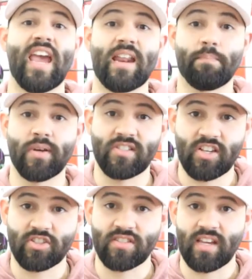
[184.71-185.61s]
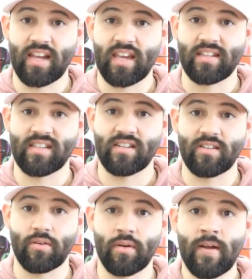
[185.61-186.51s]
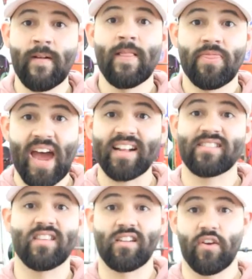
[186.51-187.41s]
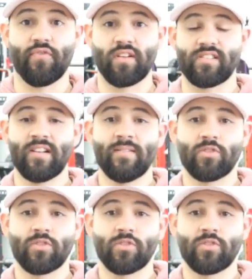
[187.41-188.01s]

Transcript: and positions that it gets into. That's the difference.